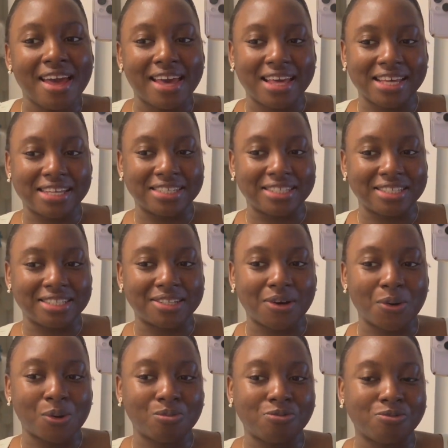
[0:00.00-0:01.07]
and
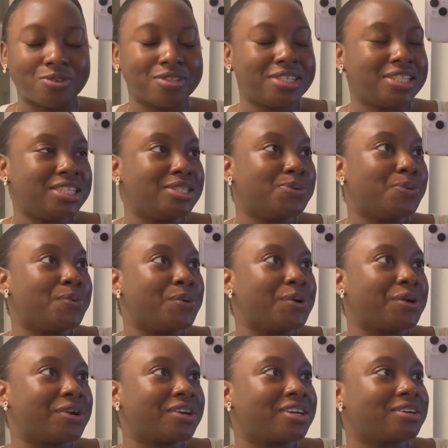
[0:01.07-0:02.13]
hopefully
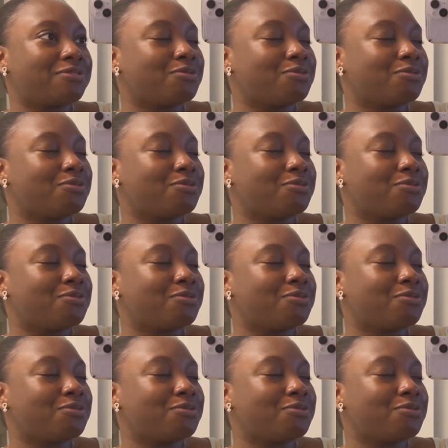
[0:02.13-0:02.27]
work